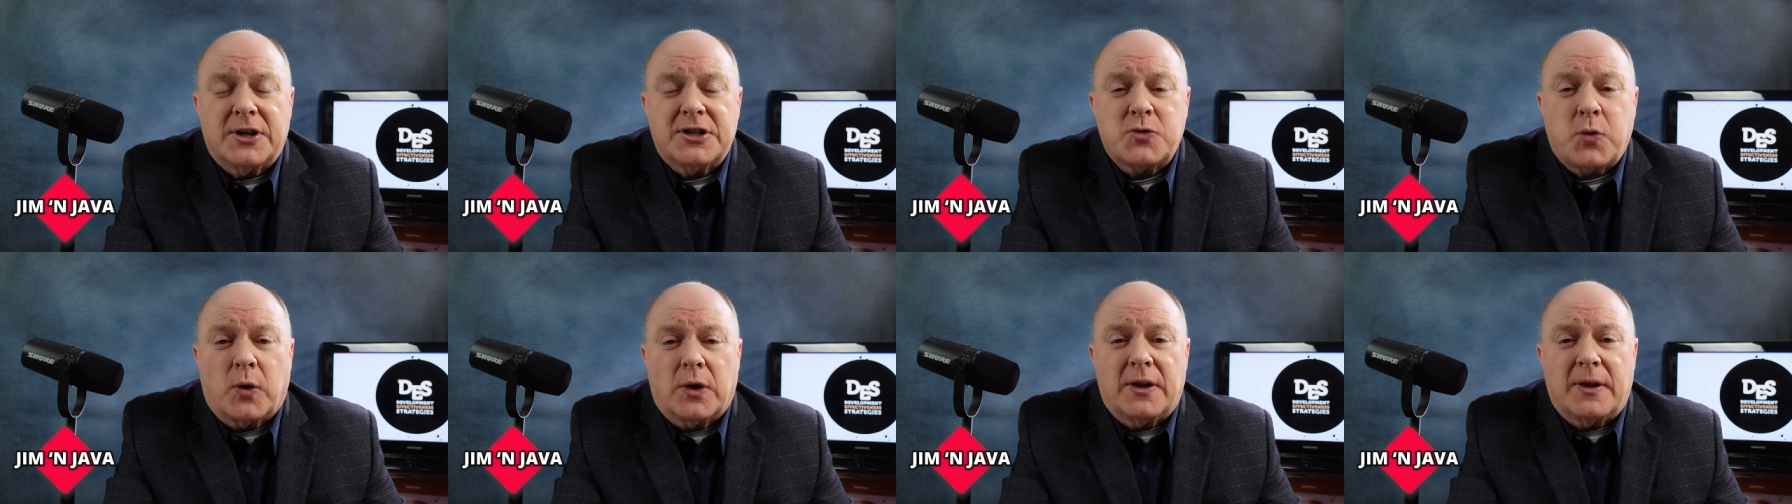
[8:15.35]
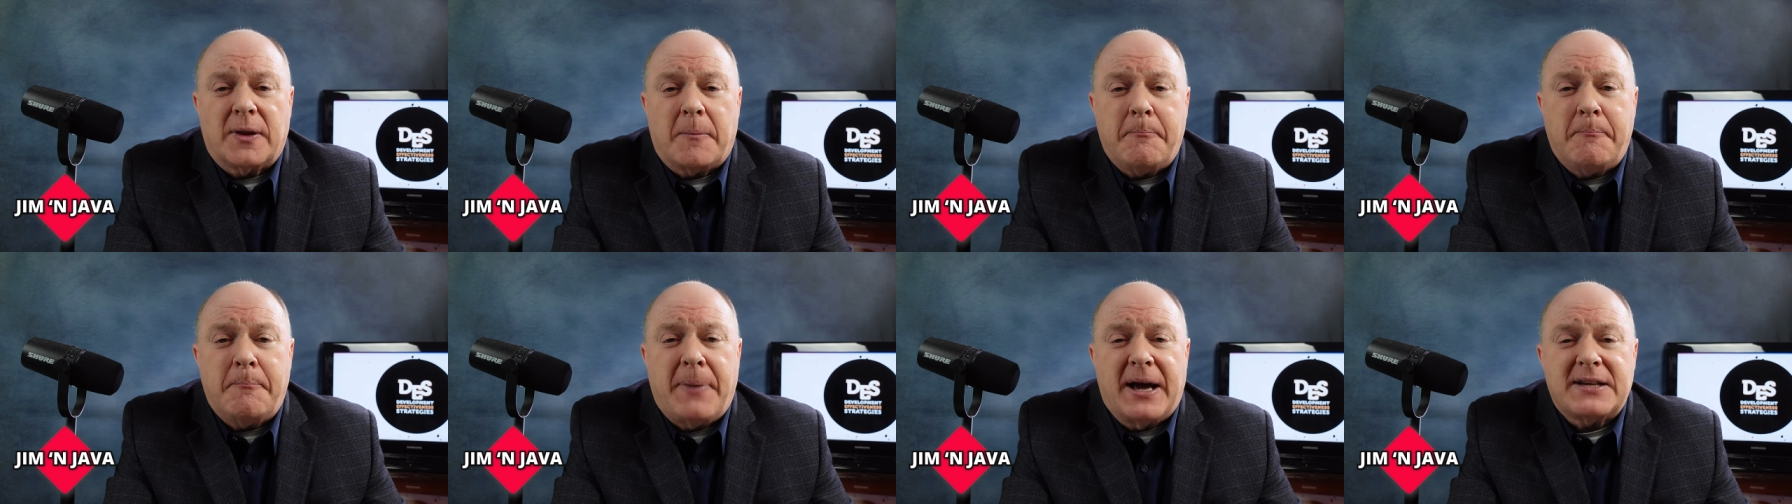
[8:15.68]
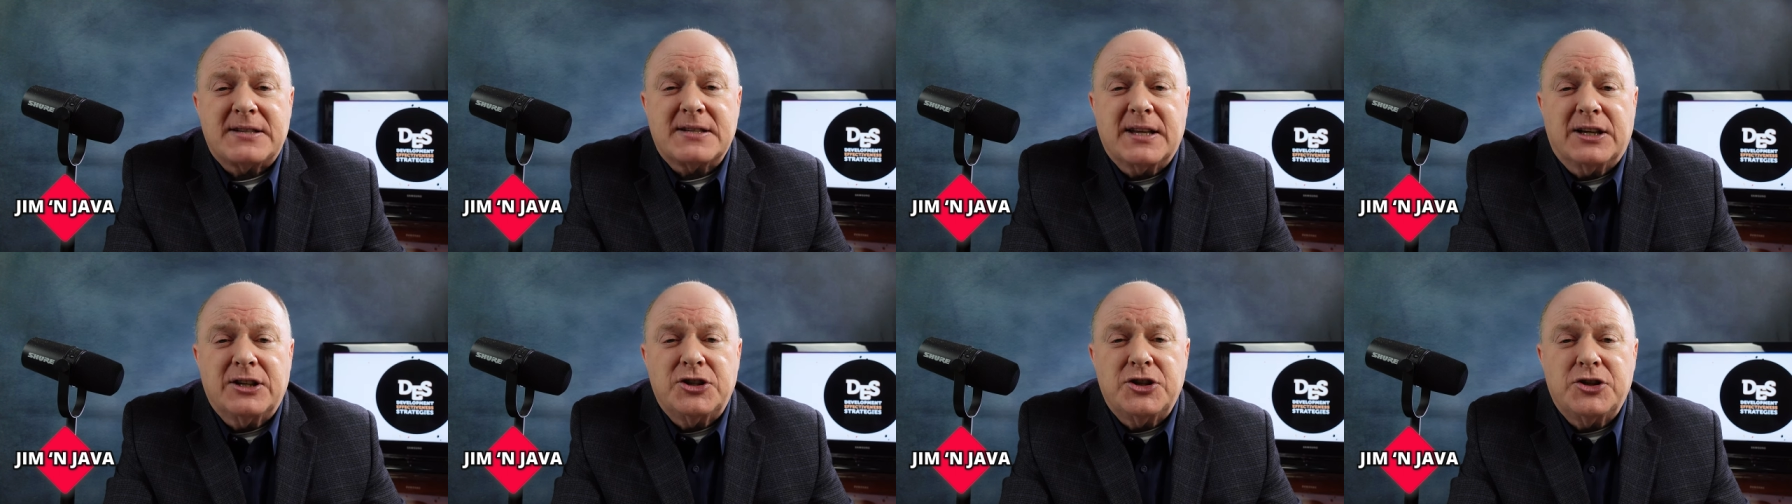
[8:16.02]
It's one of the
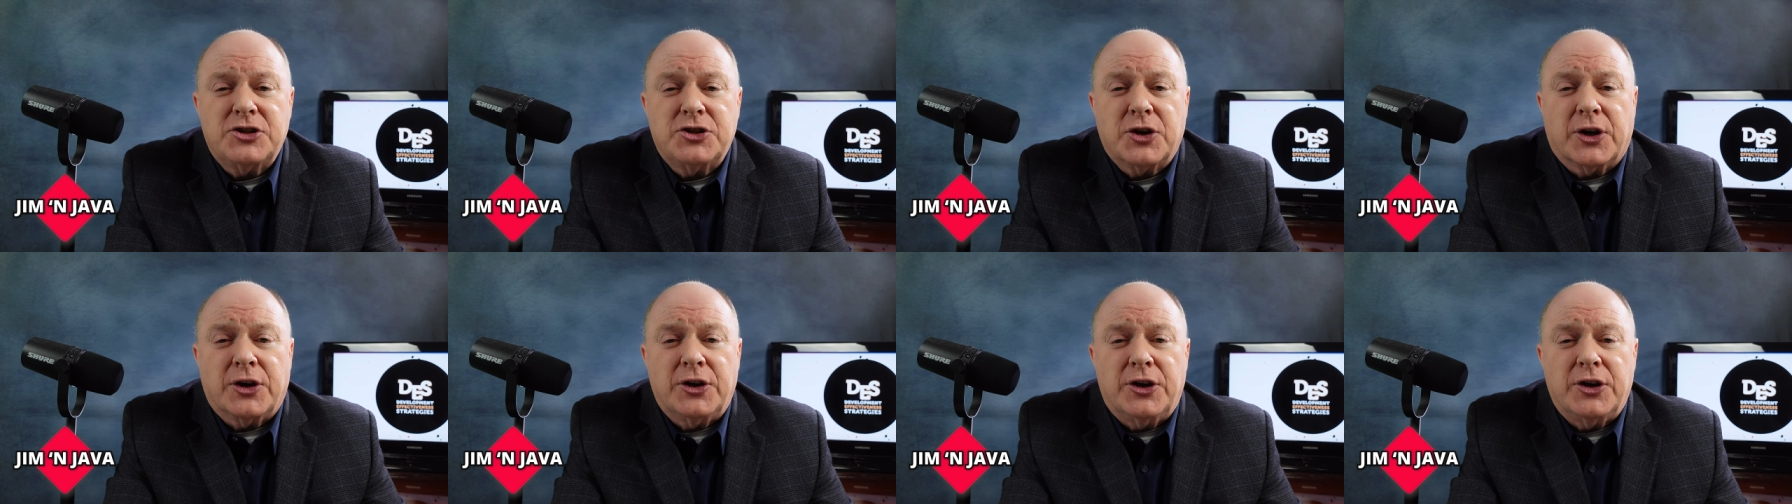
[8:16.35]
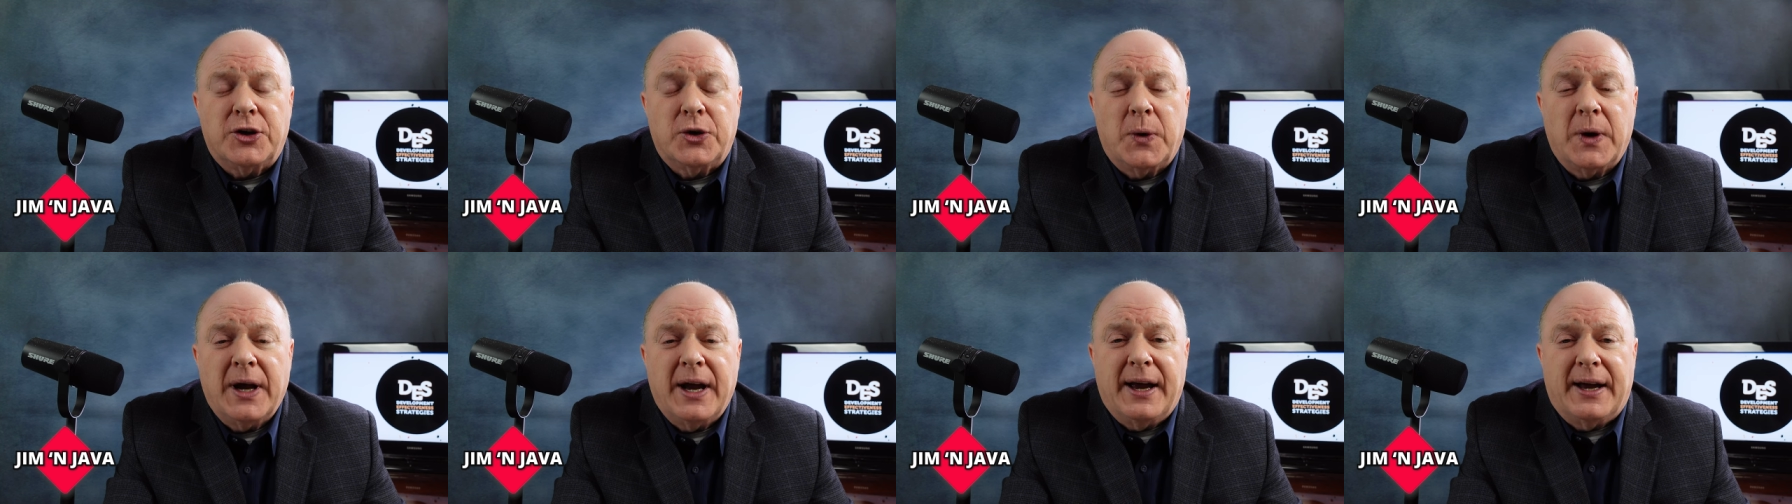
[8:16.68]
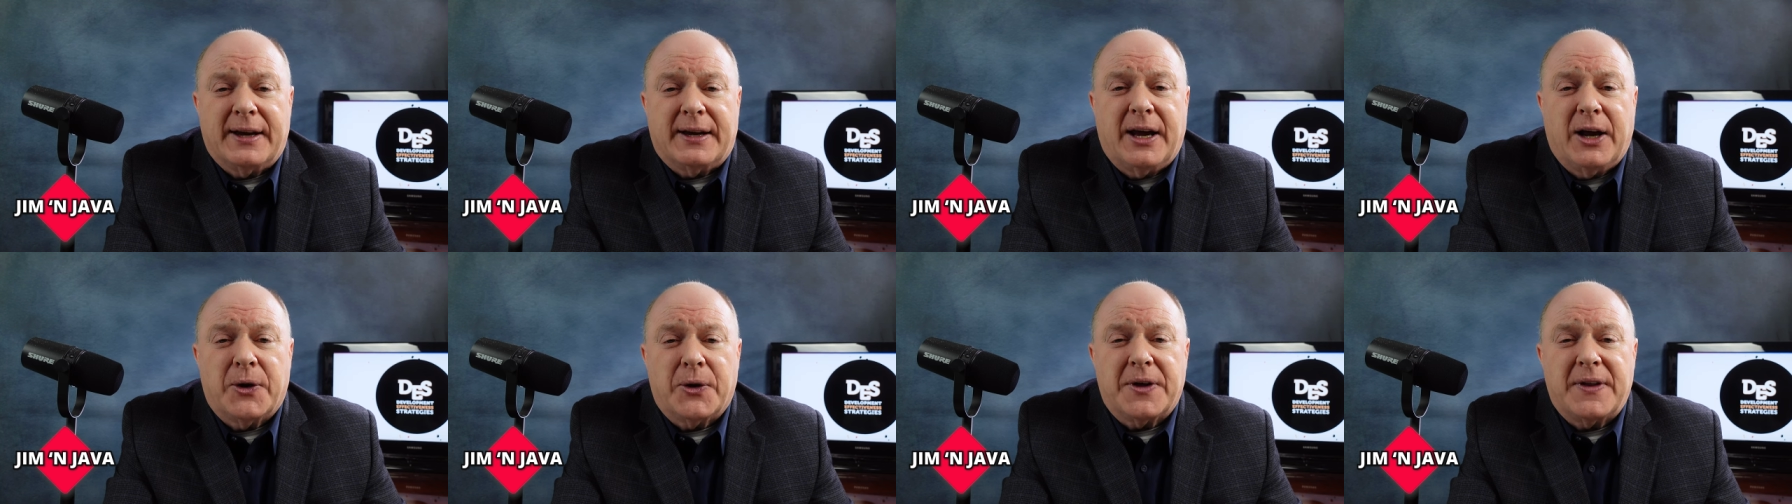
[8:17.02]
best things that you can do
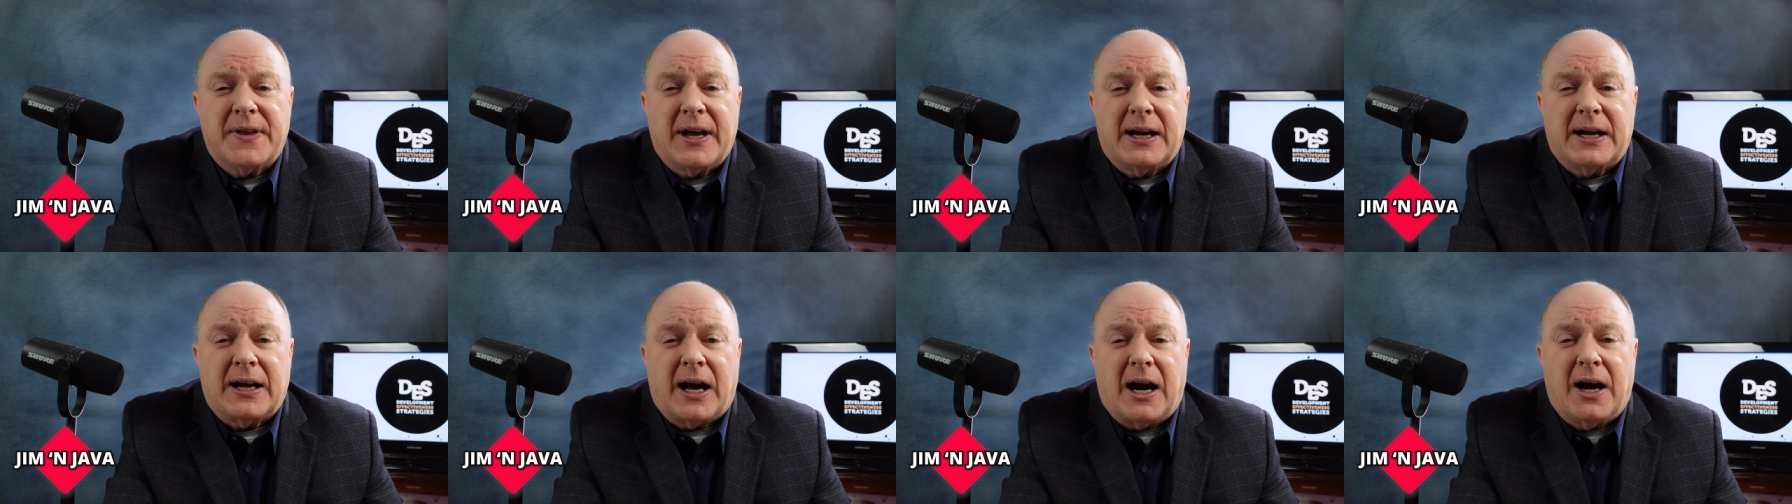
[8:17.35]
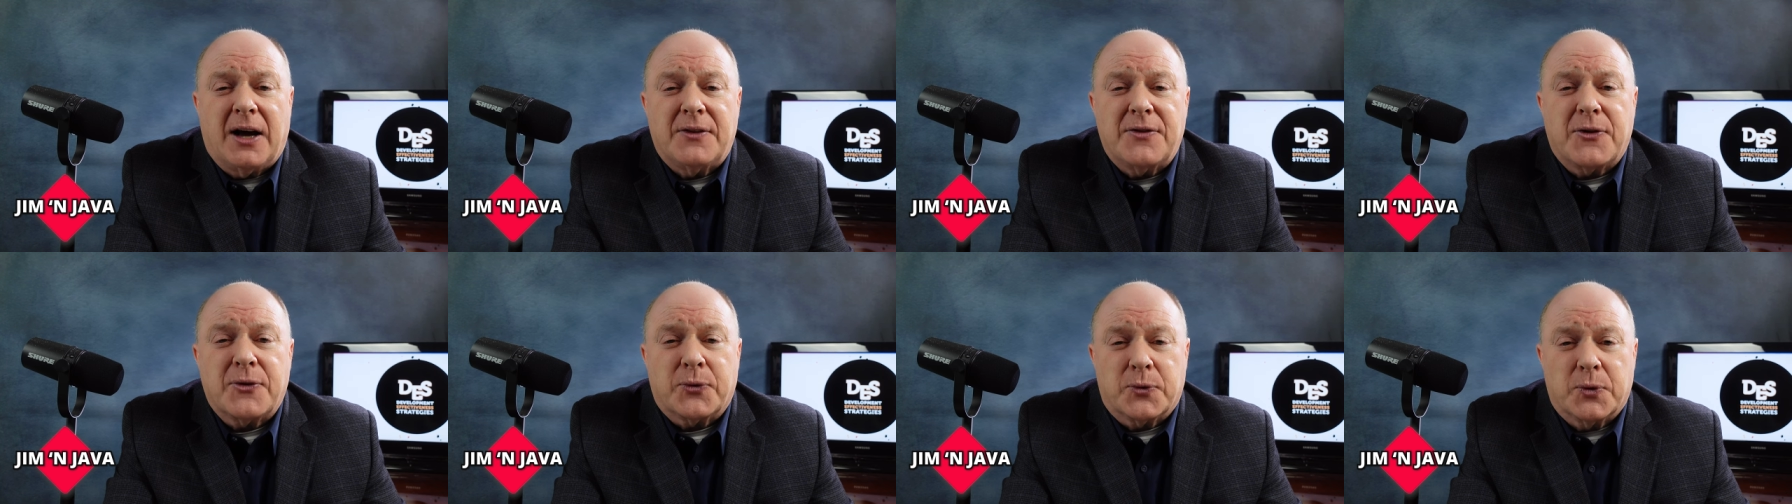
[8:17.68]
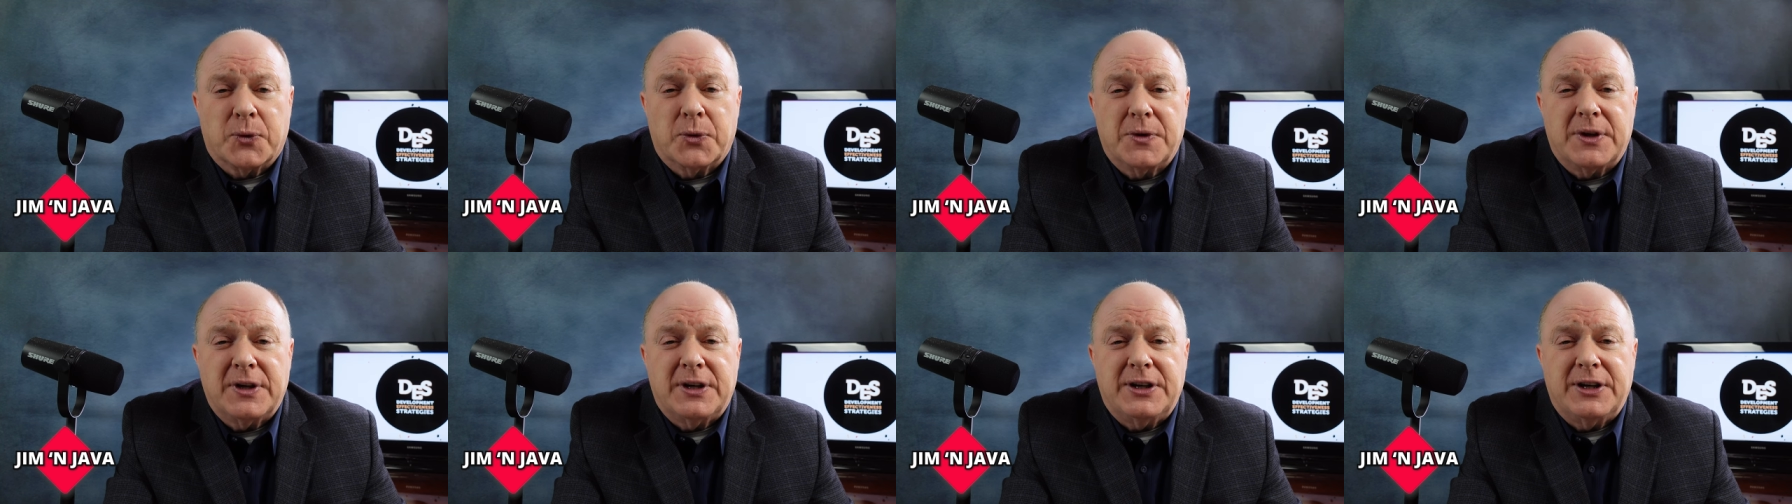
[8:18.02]
and carry that on
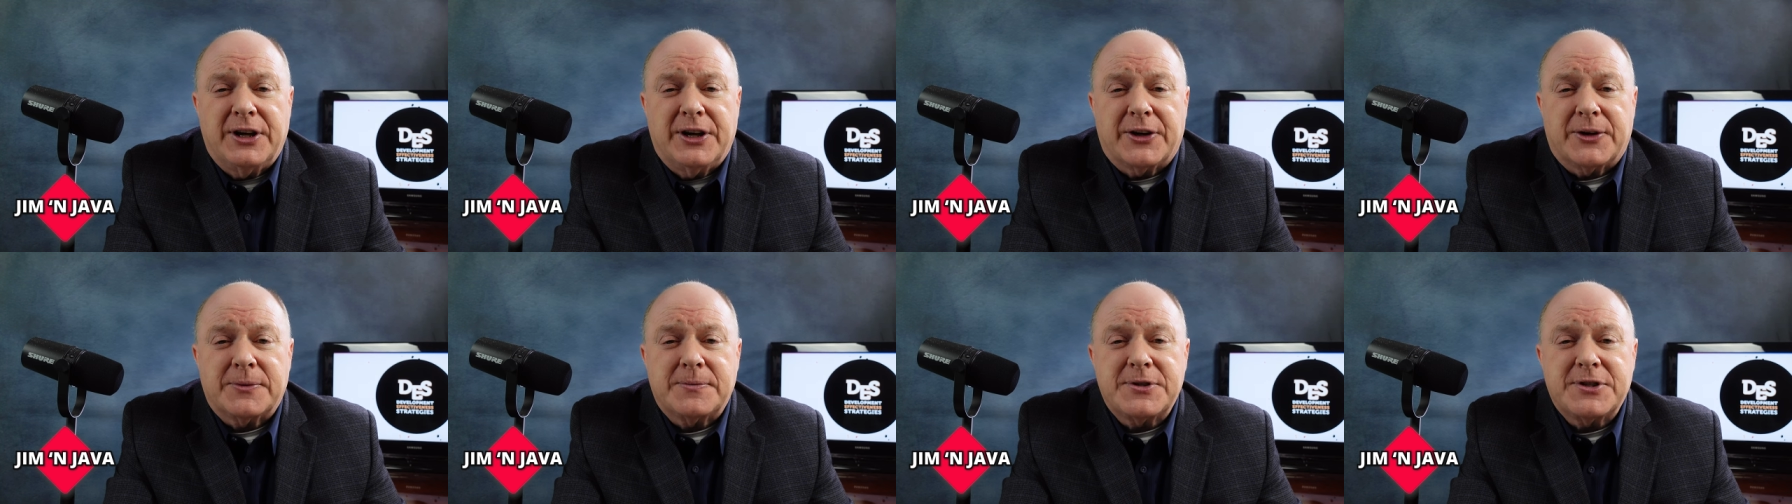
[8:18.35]
through the year.